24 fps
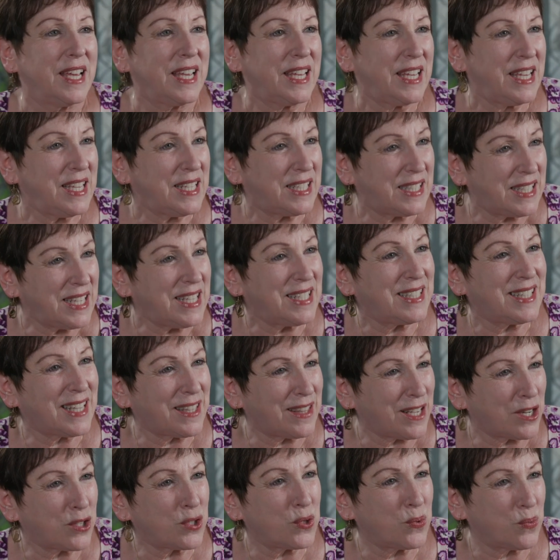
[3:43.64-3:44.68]
he sees
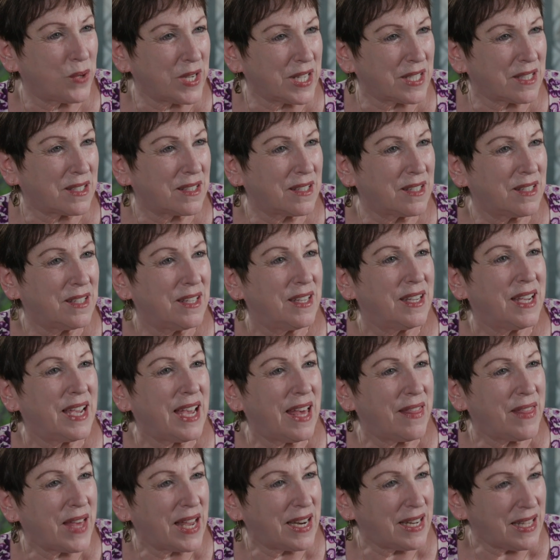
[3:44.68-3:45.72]
that there's risk
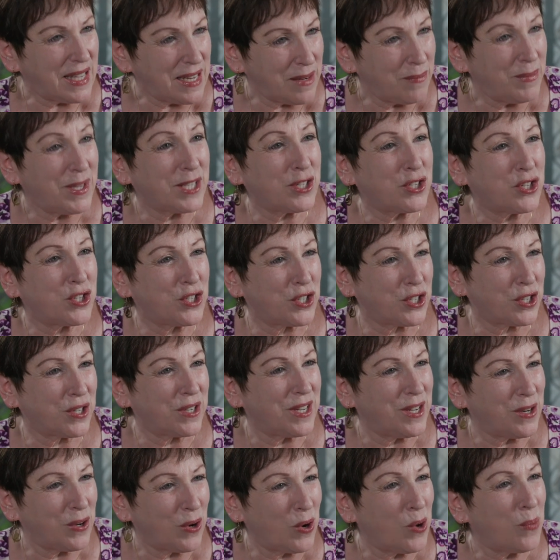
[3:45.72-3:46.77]
and that in mixture
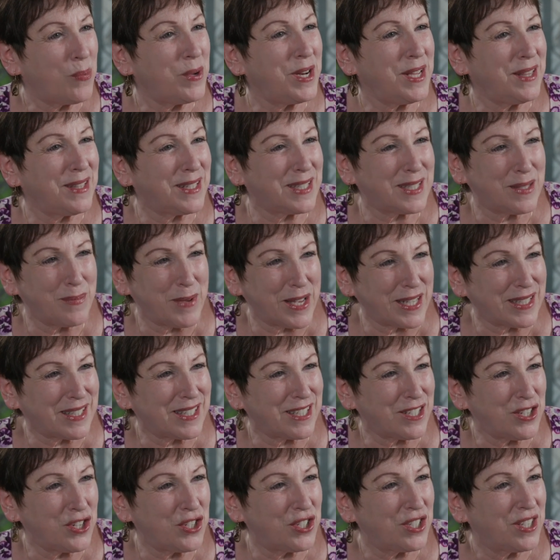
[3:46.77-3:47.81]
in opening this
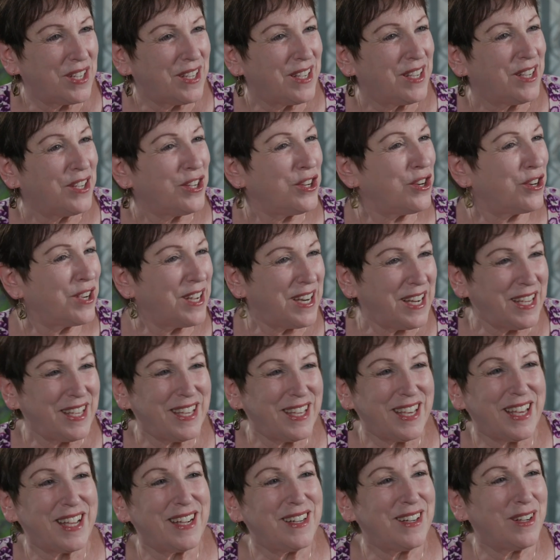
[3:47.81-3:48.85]
message you're going to
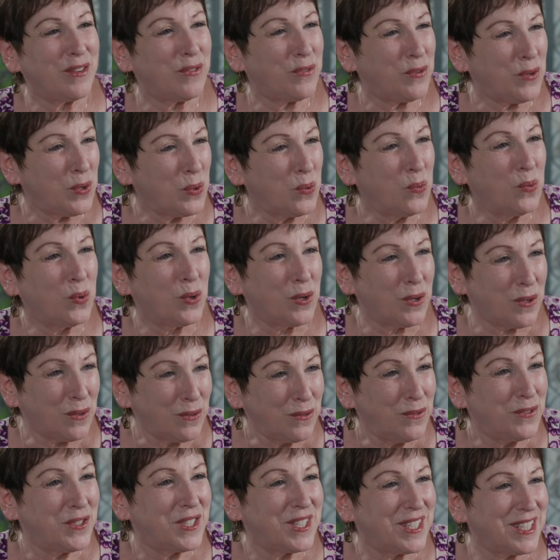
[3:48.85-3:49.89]
get a few
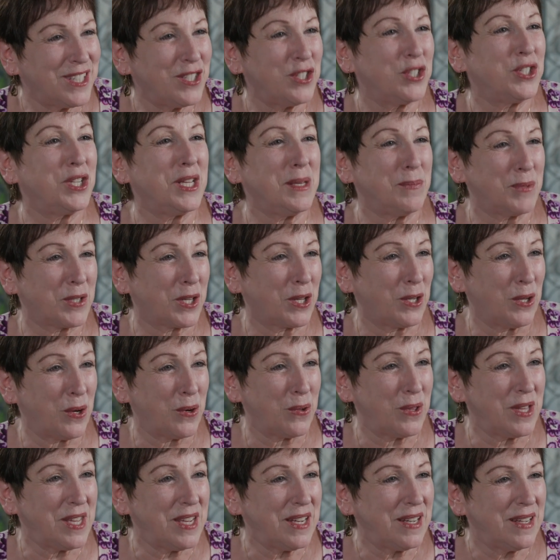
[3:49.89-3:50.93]
wolves in sheep's
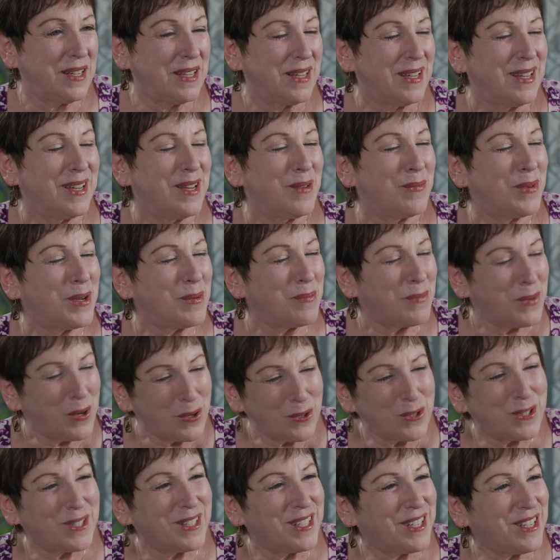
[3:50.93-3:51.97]
clothing, yeah. but
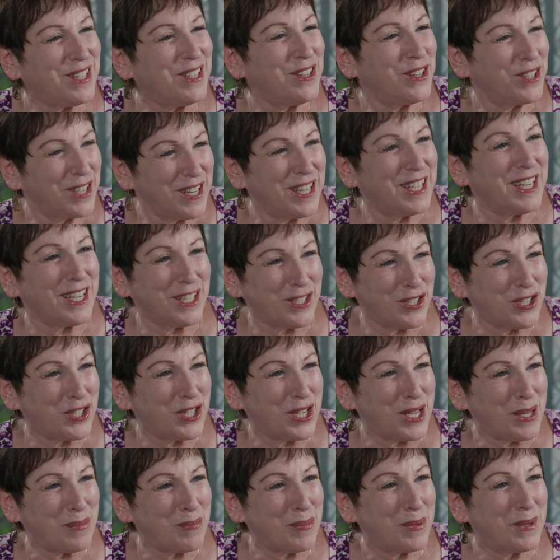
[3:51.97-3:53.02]
mostly you're going to get
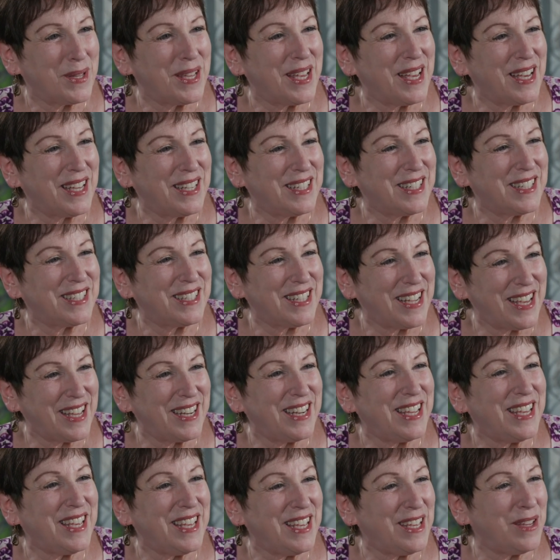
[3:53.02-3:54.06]
sheep. And,
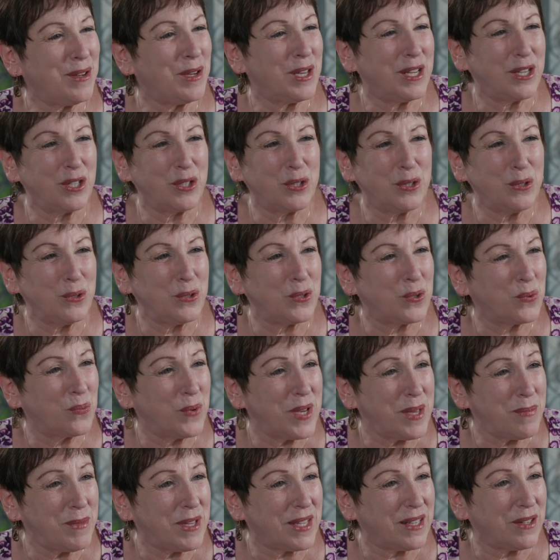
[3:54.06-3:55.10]
and he includes
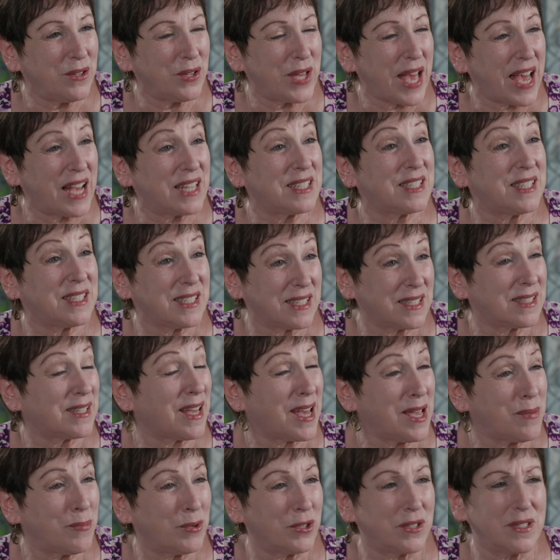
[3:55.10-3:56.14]
women as
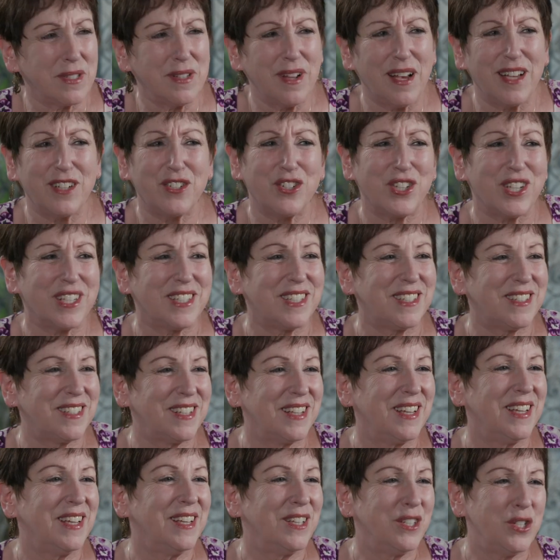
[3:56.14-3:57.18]
disciples, not just
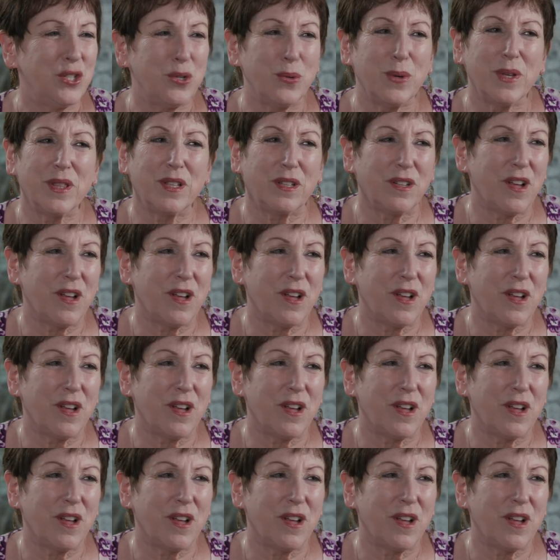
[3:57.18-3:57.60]
doing the